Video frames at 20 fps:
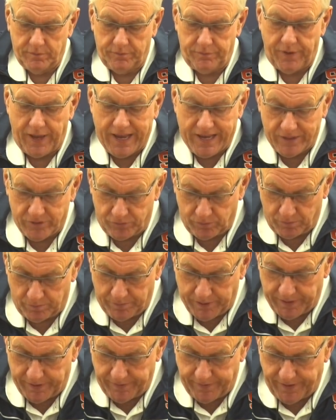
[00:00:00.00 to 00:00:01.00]
fans will
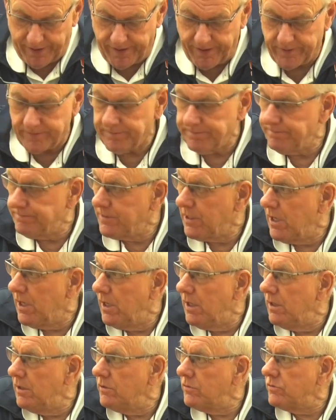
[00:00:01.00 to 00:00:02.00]
be there.
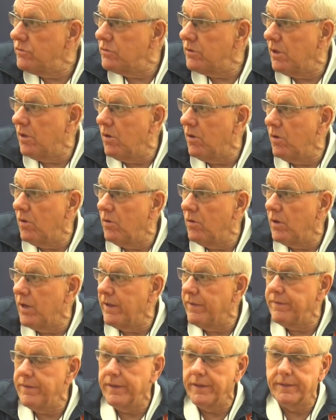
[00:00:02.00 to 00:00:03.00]
So
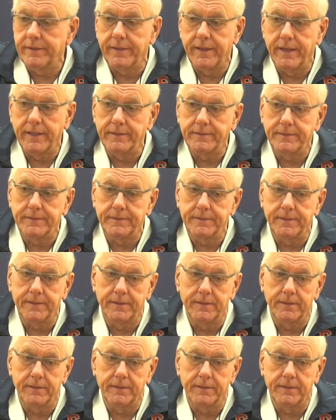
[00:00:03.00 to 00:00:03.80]
I think that's